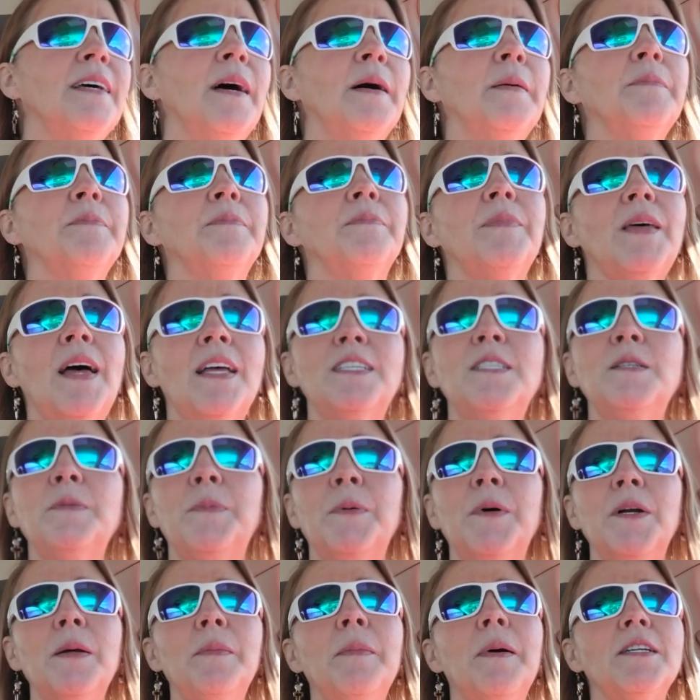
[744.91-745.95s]
um, that's
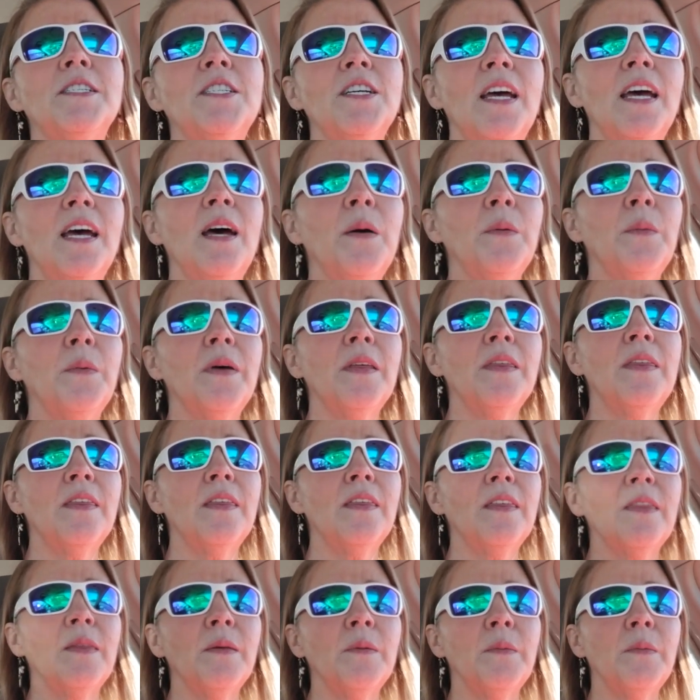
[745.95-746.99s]
pretty much it with
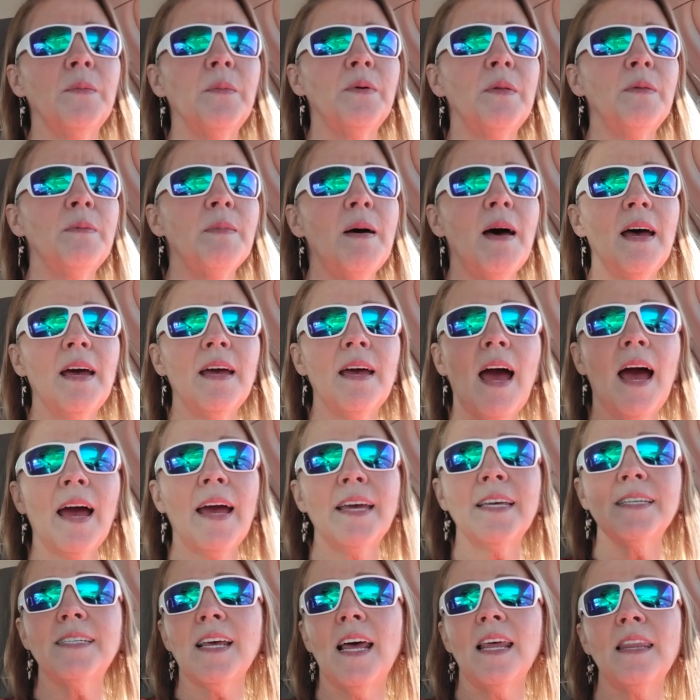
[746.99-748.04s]
with my I
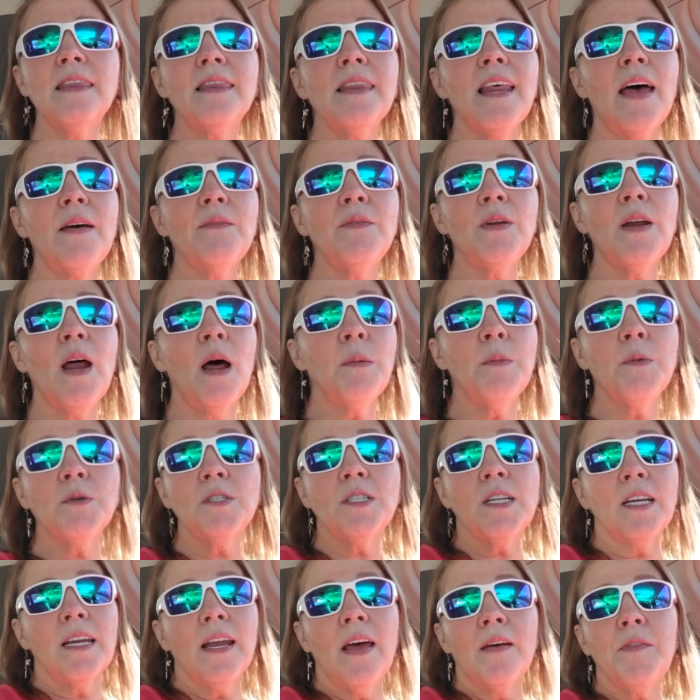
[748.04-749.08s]
guess 11
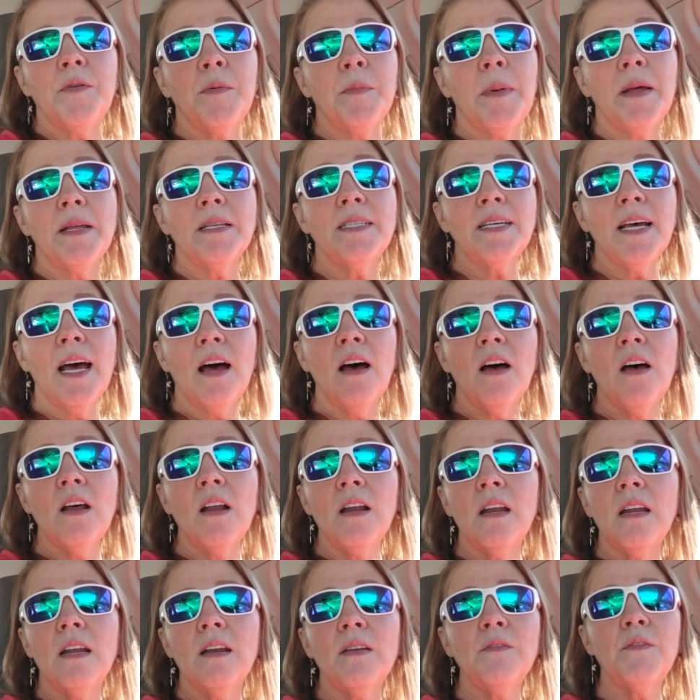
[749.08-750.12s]
almost 11 months out
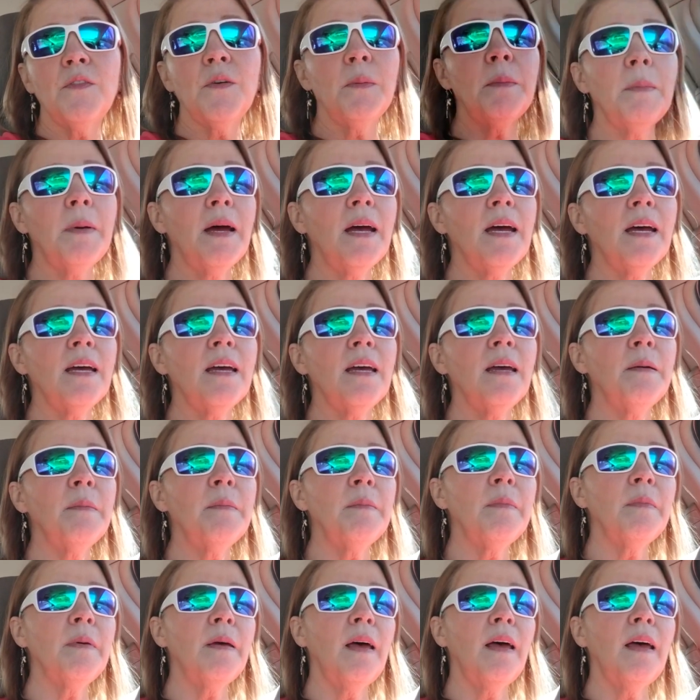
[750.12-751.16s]
from my
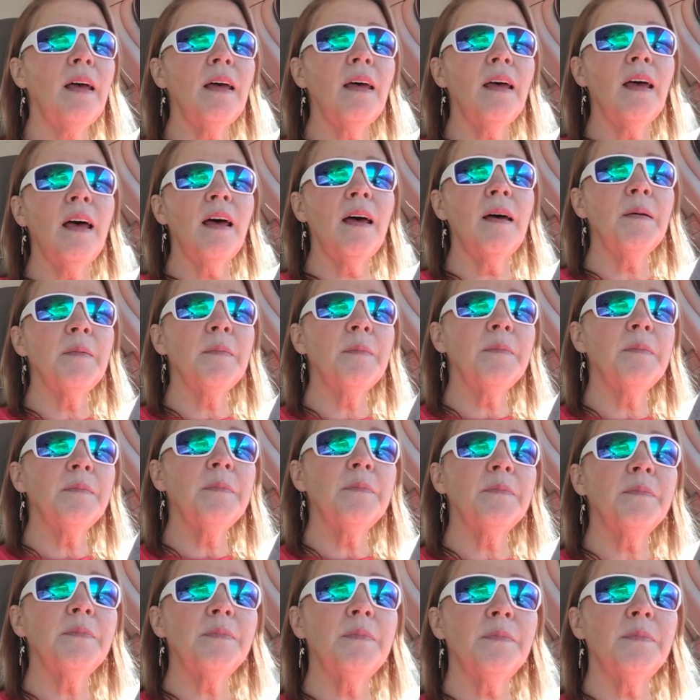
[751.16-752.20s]
um,
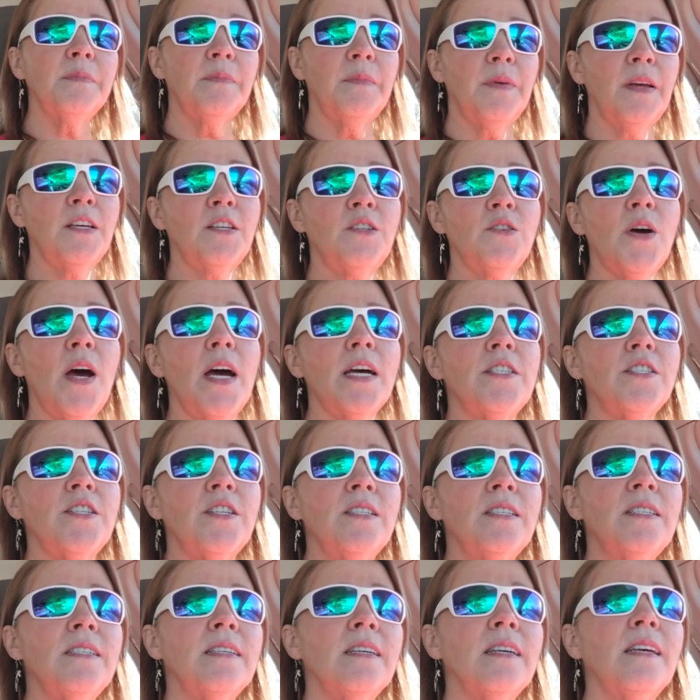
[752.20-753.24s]
um
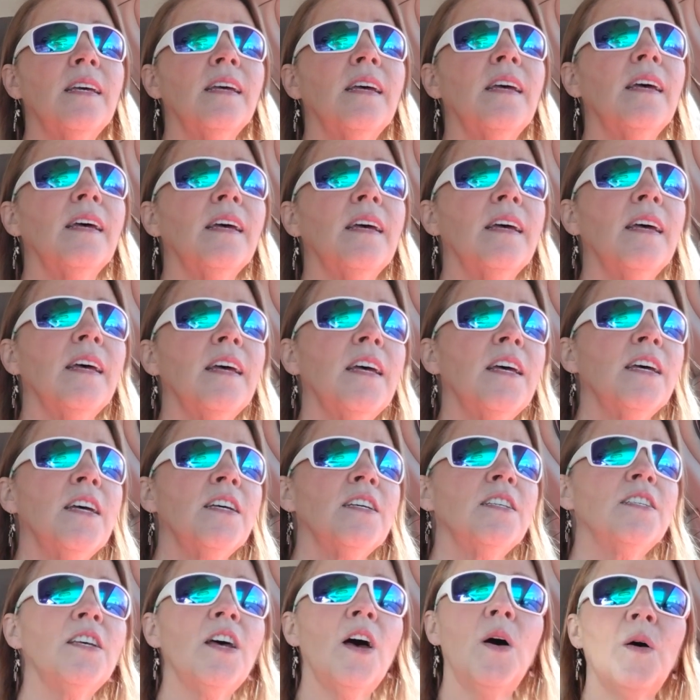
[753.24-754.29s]
extractions
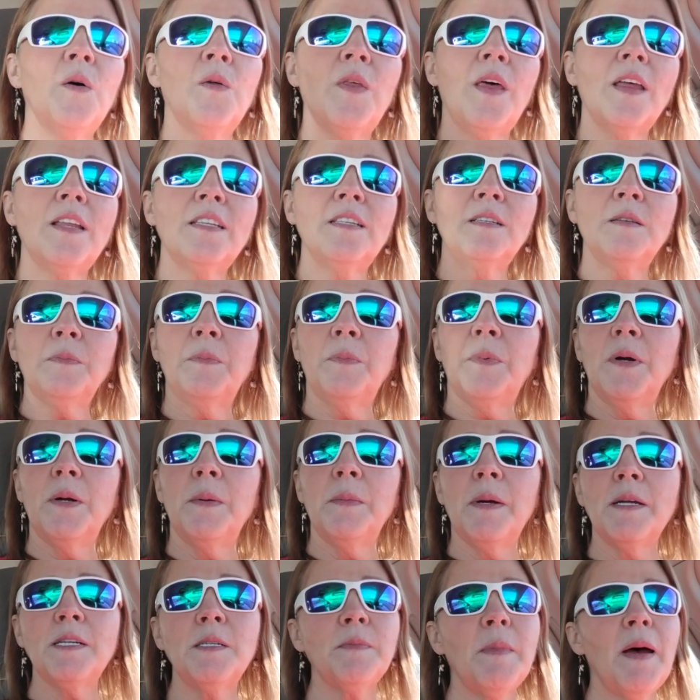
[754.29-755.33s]
so that's pretty
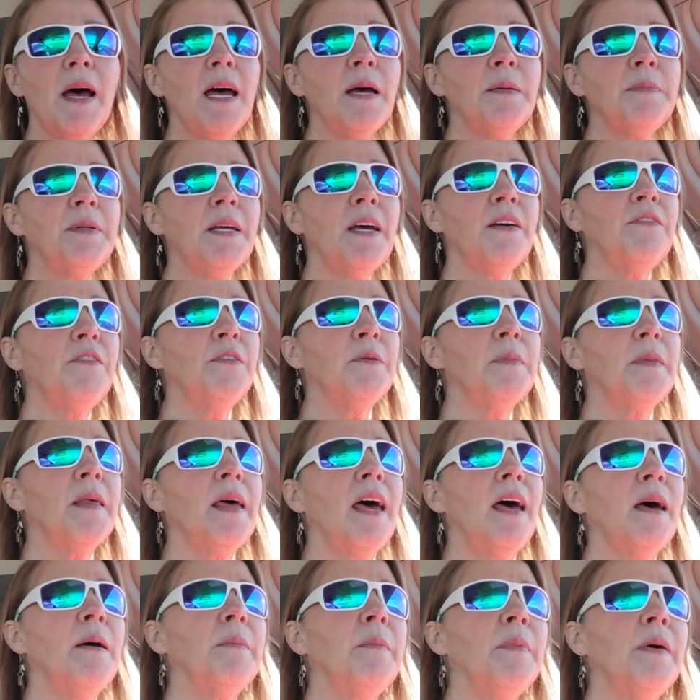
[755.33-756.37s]
much my update from
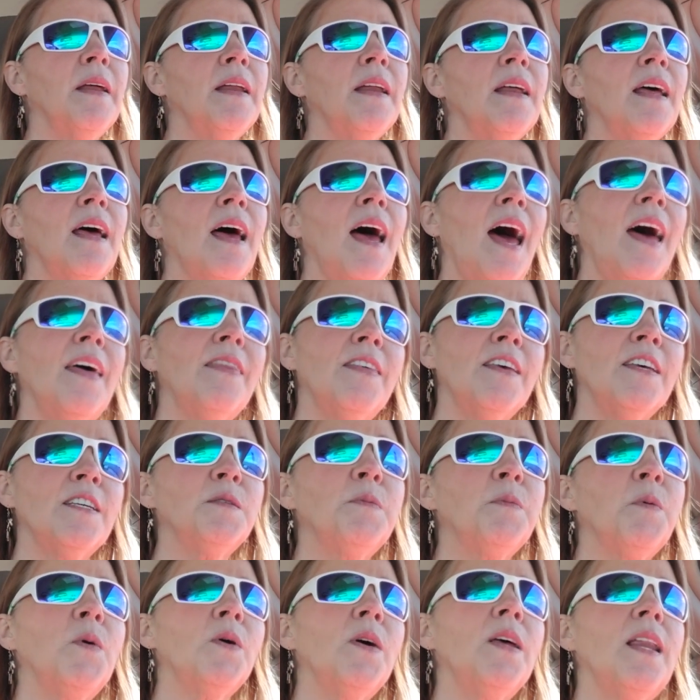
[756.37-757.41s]
that but at this
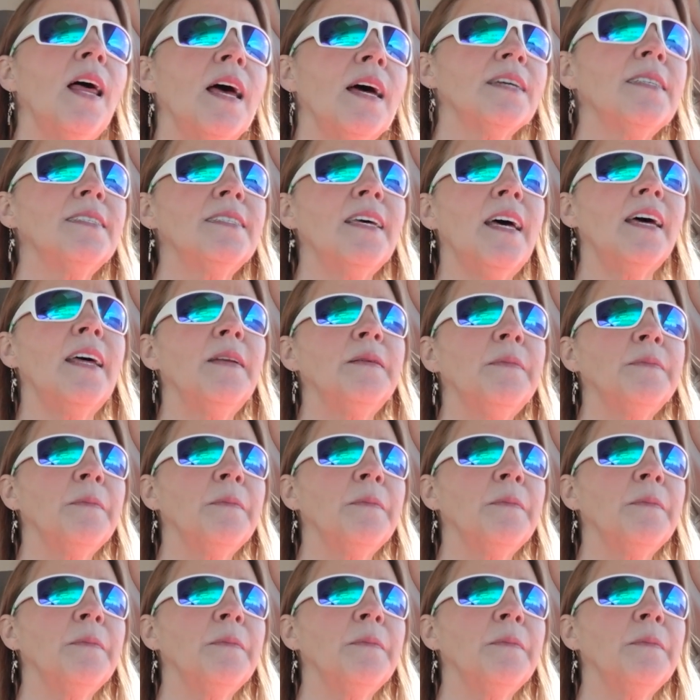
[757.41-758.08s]
point like I said